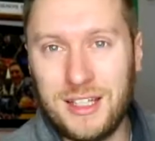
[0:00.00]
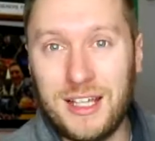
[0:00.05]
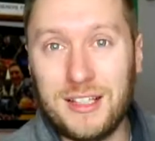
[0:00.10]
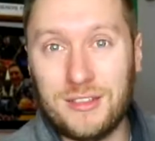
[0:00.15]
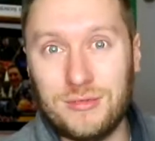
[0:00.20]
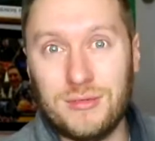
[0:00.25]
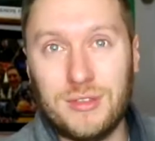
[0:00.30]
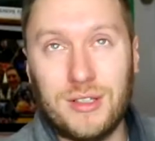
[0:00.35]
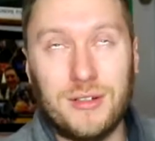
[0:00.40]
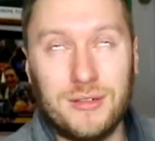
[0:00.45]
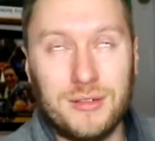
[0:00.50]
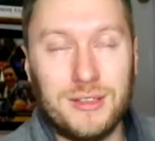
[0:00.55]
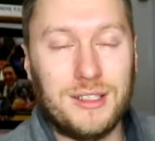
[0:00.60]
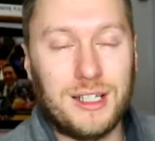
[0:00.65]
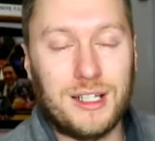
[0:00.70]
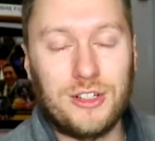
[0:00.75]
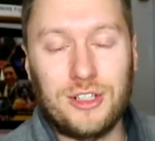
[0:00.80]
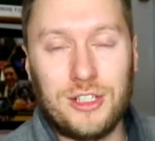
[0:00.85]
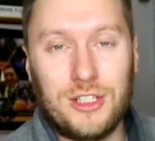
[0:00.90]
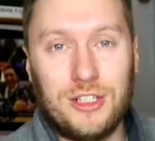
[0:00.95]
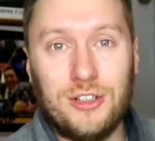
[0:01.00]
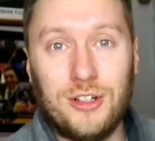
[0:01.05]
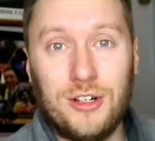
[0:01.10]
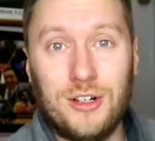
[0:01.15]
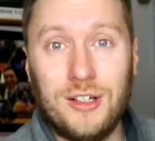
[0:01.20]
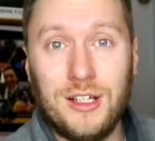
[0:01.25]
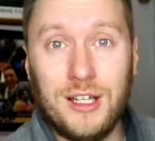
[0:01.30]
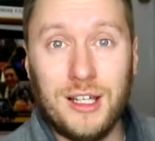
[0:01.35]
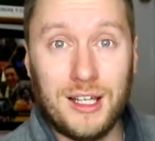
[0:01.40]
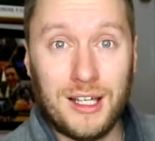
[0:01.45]
he's actually
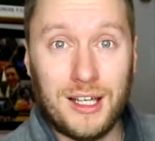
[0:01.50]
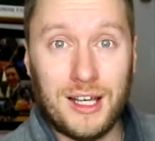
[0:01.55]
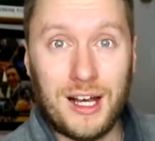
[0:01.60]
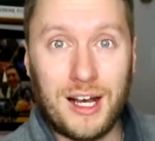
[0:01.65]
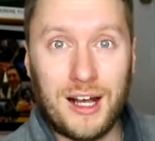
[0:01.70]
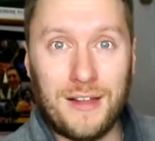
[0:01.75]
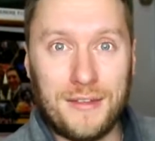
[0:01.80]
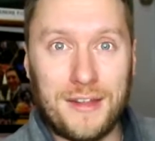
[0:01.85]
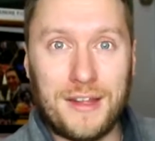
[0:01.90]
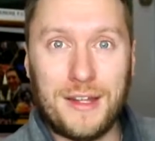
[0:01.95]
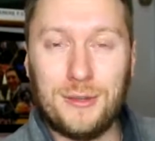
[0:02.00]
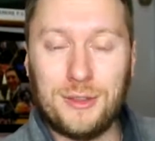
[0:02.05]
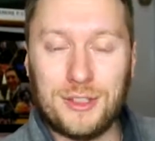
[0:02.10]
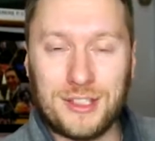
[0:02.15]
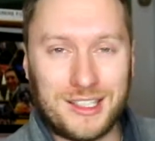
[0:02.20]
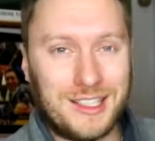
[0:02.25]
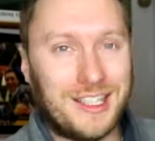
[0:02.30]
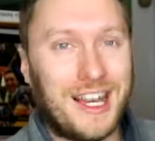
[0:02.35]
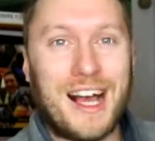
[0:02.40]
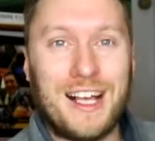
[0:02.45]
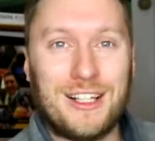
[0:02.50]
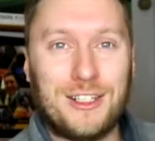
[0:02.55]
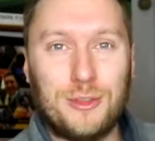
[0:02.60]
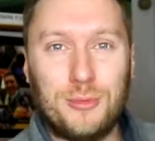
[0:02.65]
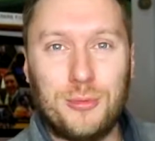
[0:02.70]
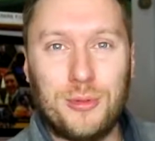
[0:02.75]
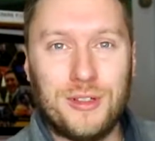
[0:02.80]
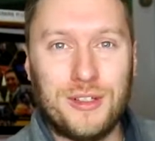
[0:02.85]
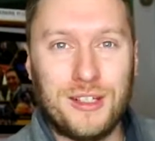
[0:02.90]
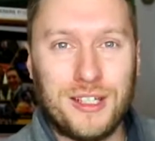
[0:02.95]
shot. And then there was a
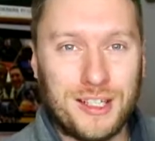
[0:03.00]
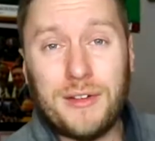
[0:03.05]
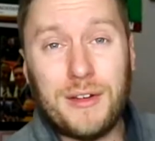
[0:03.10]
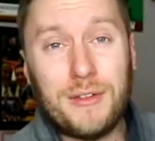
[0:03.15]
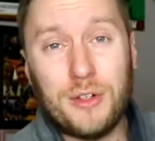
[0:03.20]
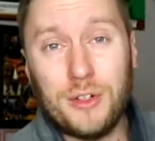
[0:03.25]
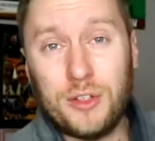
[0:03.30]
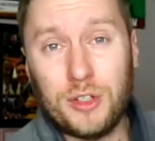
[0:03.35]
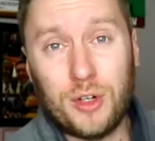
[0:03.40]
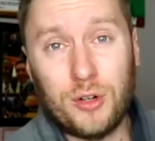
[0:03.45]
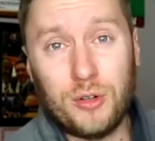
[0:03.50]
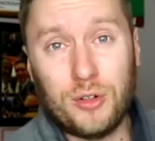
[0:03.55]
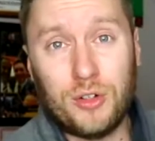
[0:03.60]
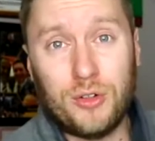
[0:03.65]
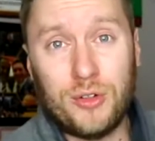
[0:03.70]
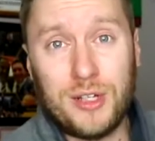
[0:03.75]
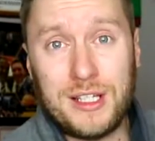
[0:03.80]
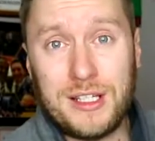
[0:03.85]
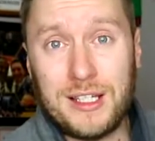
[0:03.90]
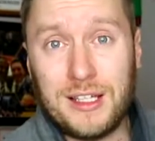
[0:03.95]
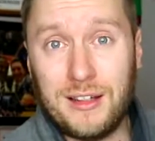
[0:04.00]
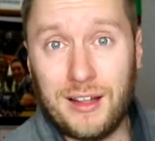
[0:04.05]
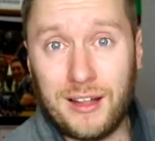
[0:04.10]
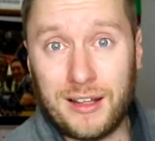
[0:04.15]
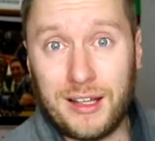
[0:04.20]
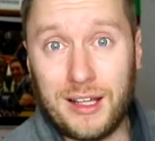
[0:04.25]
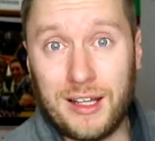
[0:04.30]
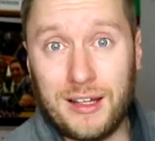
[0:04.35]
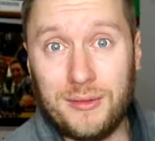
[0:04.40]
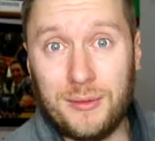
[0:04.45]
gasp. I've never heard a goal greeted
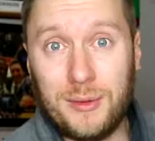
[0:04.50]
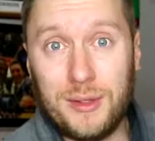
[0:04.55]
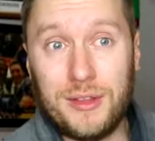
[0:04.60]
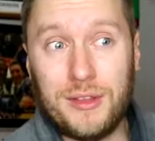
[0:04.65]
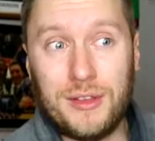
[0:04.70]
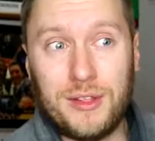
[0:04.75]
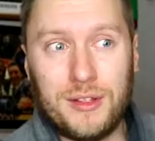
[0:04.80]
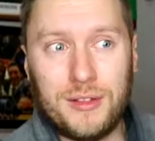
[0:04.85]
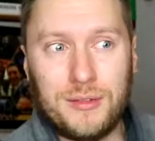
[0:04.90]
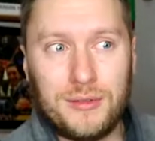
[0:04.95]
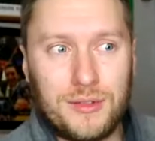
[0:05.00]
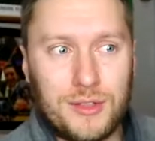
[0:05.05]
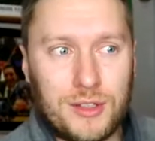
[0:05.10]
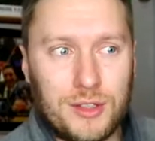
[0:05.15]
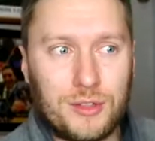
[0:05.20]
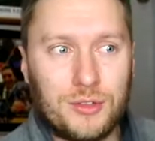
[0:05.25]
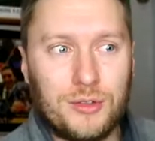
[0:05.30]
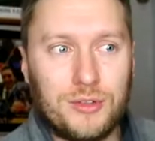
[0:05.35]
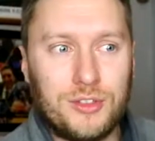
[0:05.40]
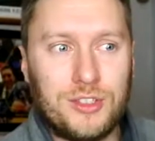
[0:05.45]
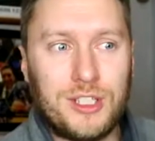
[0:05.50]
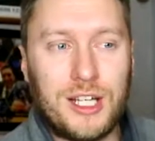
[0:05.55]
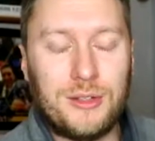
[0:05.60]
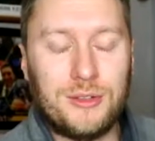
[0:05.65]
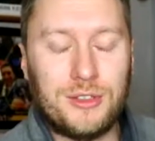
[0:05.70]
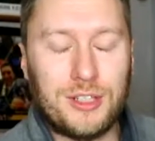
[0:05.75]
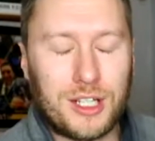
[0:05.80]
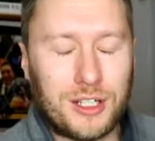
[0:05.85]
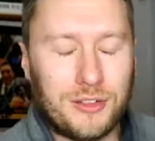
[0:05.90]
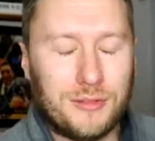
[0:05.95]
like that with the sort of
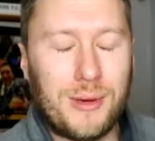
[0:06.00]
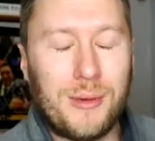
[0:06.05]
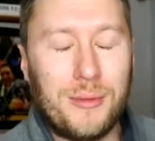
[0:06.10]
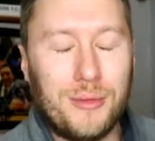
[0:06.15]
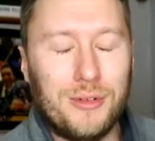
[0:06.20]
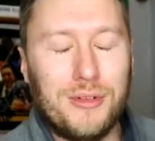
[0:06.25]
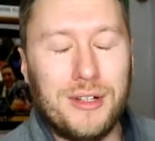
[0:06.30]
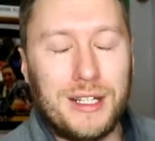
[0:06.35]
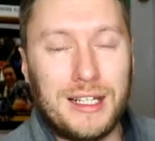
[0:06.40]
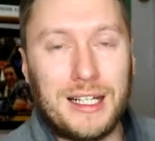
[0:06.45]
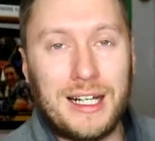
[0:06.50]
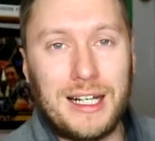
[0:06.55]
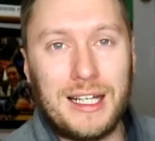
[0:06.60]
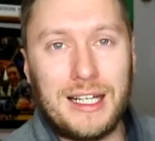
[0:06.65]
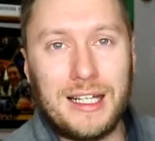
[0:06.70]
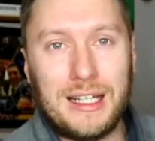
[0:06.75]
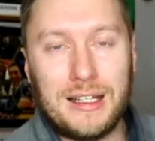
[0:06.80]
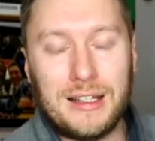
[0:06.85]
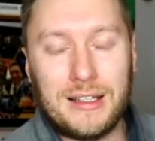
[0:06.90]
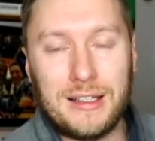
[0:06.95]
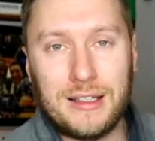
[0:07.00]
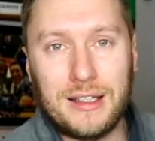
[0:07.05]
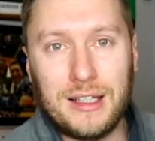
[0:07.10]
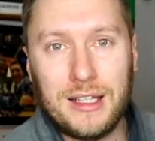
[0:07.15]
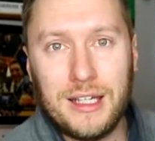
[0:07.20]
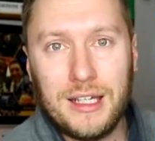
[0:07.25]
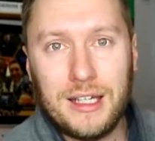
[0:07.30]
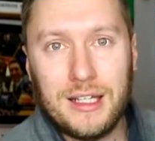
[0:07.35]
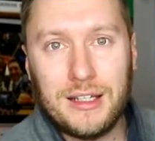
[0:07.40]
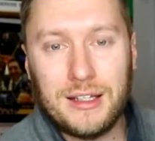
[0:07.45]
sounds. I can remember it really clearly,
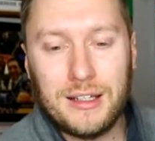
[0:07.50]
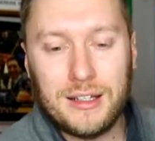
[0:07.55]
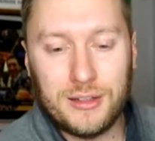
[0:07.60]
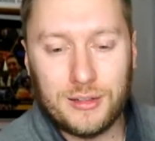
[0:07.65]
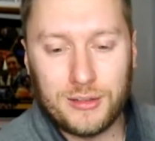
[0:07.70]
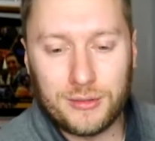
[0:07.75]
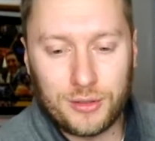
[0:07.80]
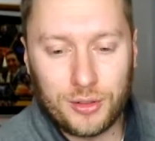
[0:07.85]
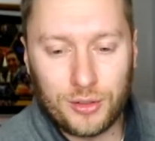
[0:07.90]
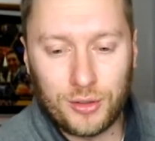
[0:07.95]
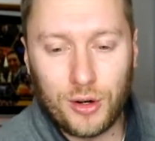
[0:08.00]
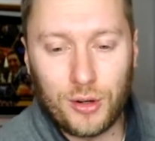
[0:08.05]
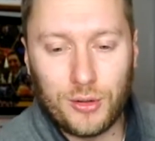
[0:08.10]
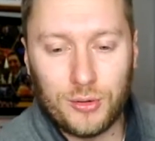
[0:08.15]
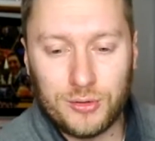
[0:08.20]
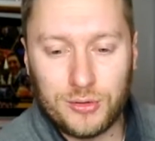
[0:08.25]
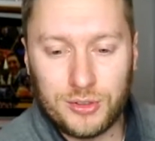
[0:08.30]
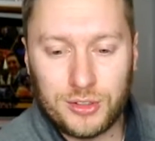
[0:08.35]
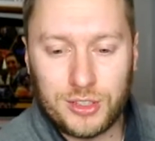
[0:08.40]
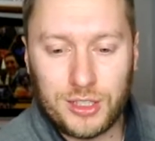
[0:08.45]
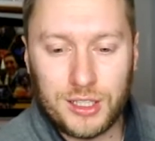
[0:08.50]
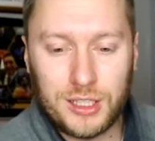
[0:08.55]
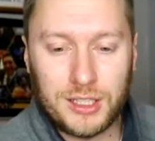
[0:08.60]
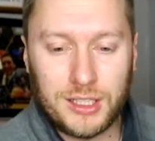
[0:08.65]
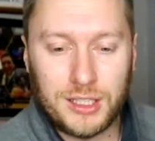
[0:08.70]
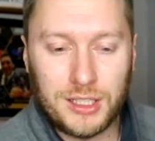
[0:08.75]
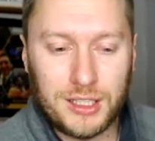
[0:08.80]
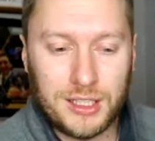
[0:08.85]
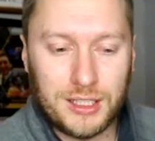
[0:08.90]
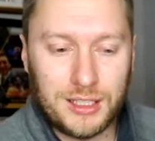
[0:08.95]
the groans
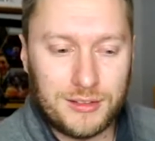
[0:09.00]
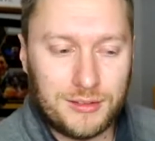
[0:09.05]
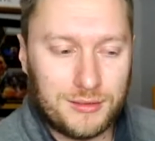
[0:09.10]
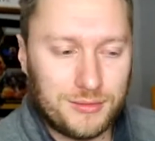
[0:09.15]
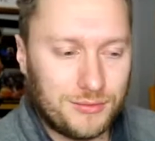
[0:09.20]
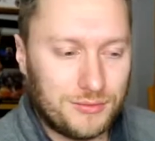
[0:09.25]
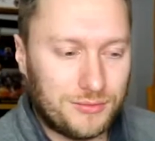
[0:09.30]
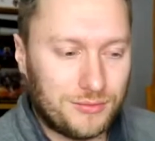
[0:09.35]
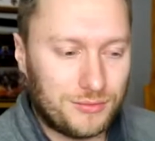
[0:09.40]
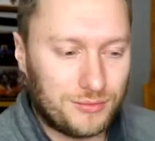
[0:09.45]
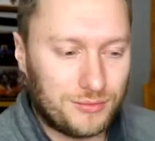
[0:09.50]
and the